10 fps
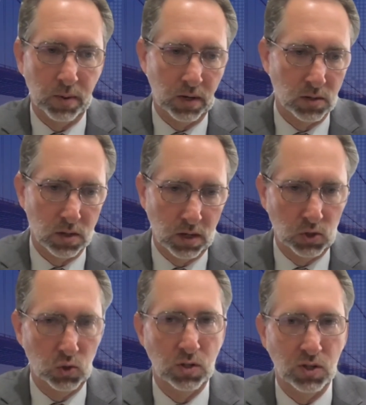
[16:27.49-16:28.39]
Because the
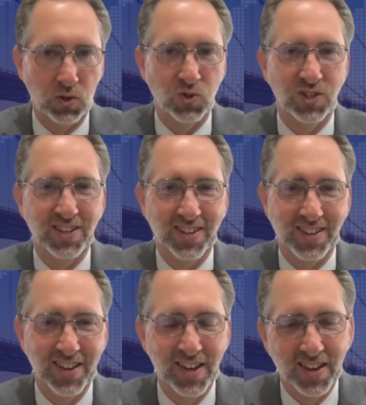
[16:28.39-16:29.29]
history that you
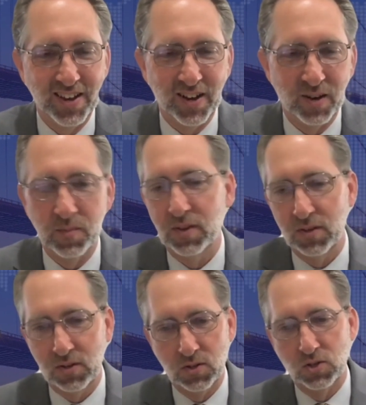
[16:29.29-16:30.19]
see,
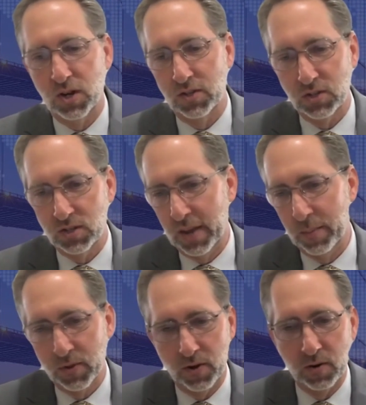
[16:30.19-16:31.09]
to John's
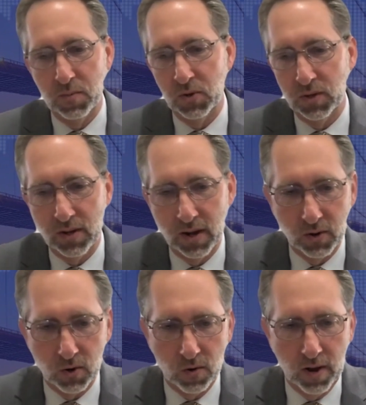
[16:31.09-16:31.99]
example, the $100 million
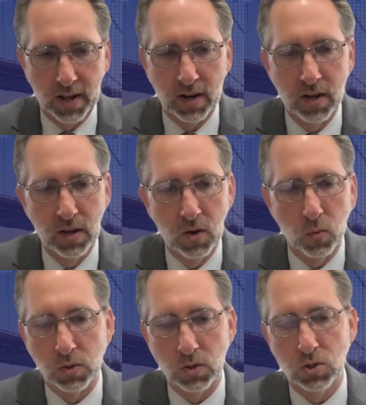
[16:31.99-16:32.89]
credit,
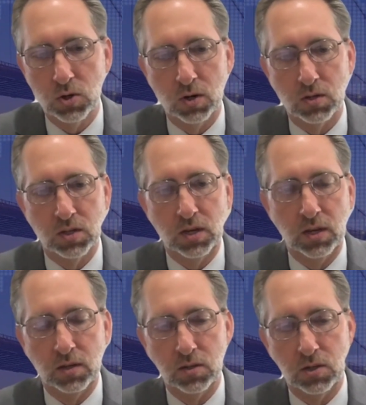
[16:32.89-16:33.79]
when you start
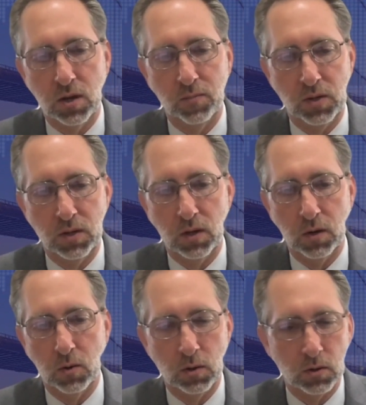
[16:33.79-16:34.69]
seeing something
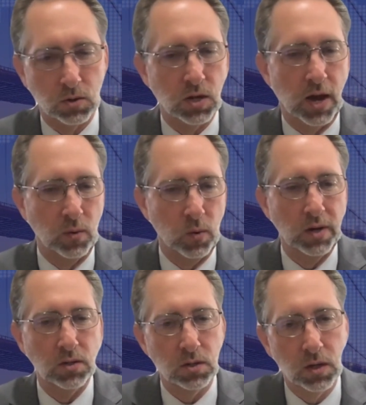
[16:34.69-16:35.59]
go a little
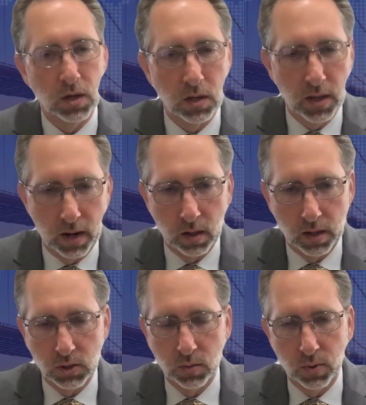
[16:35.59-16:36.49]
sideways in that
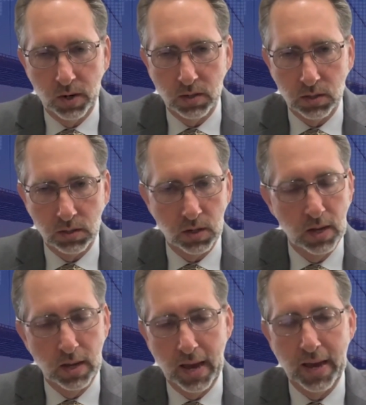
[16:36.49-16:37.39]
collection process,
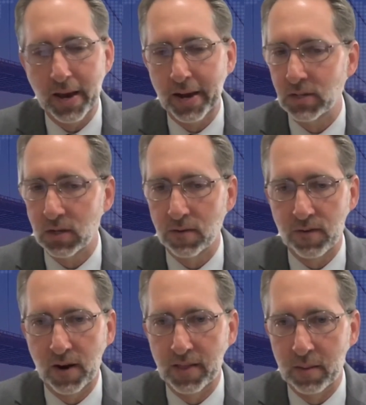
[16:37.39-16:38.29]
AI is going to
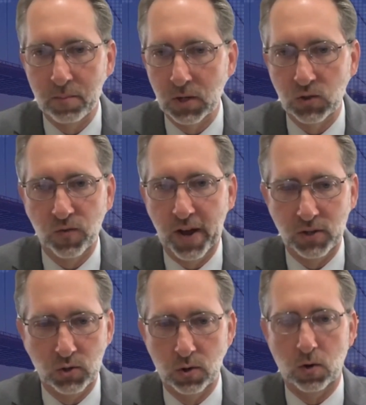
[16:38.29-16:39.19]
find that much
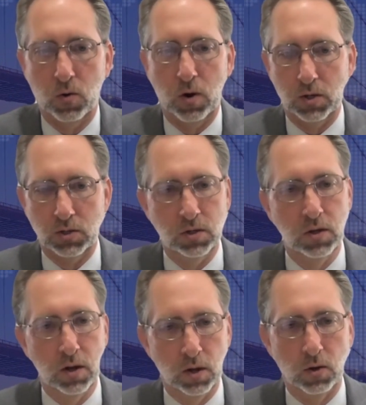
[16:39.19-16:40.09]
faster across
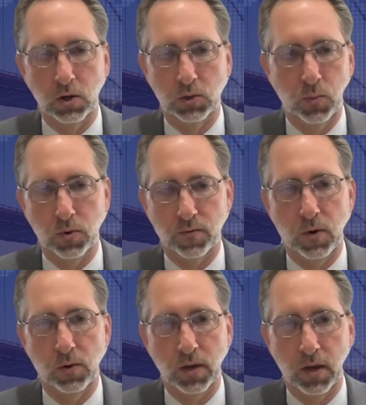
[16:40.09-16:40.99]
a large
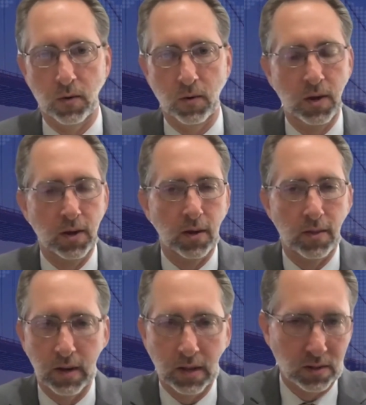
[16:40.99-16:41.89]
portfolio
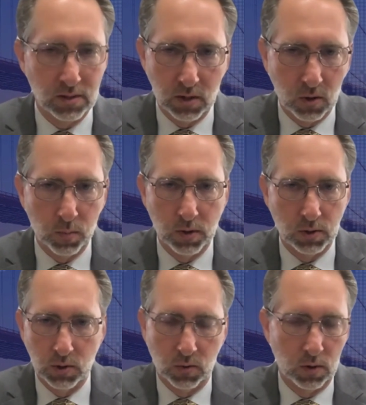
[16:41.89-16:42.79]
than any single
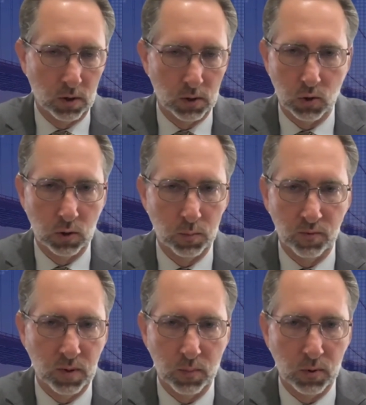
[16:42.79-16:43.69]
person or a large group
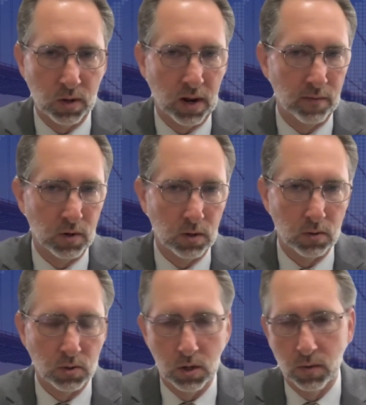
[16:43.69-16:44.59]
of people could ever
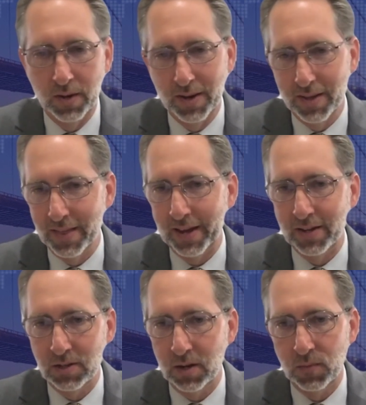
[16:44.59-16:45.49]
do. So that
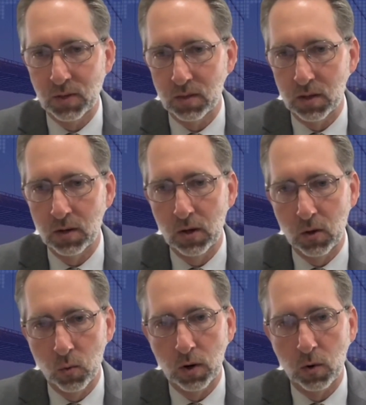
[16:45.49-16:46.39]
is something that
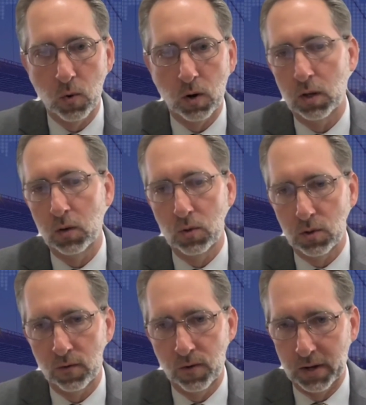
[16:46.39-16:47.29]
we are working with
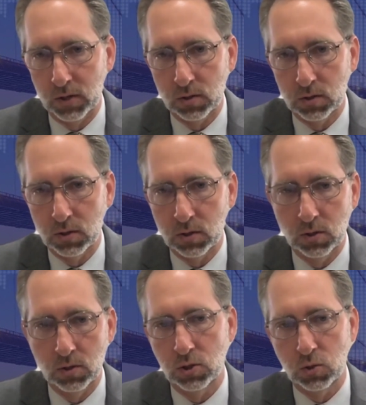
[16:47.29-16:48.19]
our financial
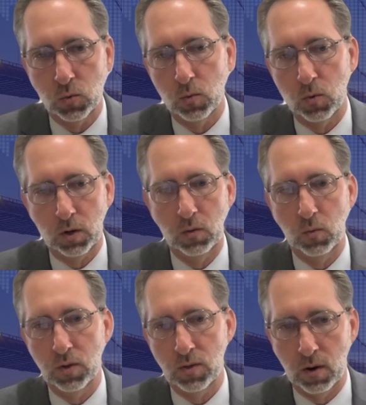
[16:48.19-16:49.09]
institutions. We're working
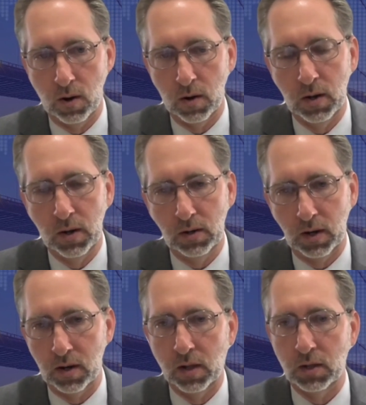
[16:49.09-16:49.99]
with our
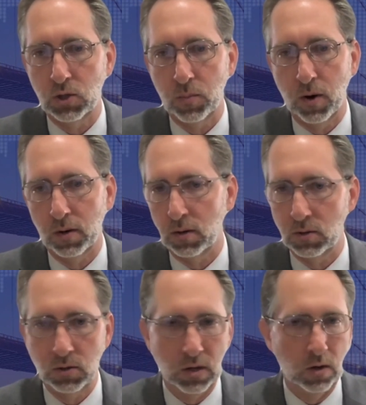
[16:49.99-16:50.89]
technology
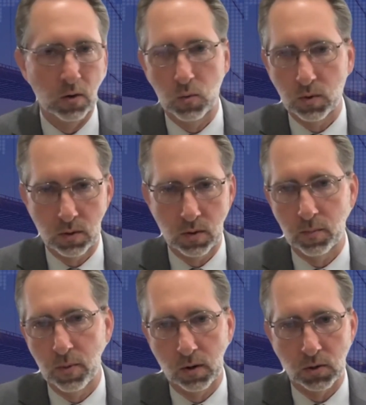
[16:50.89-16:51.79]
partners, with
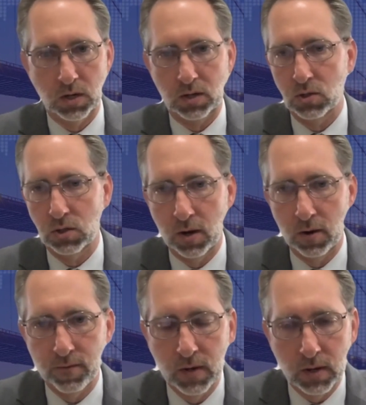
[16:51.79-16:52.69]
partners like
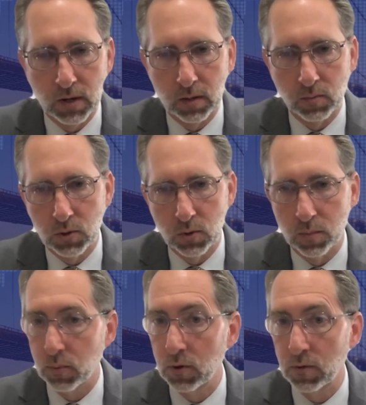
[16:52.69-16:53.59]
yourself, to
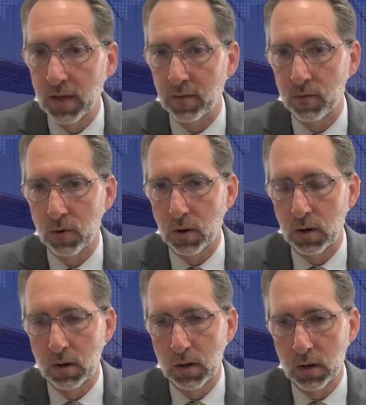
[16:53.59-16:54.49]
improve that
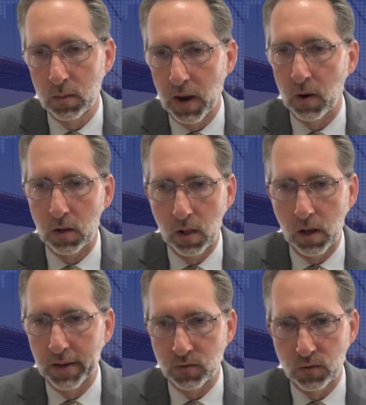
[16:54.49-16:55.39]
for our
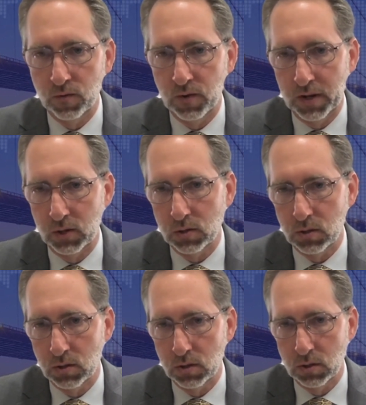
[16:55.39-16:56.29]
clients, for the financial
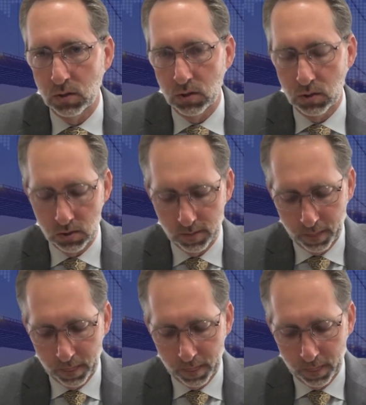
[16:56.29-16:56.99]
institutions.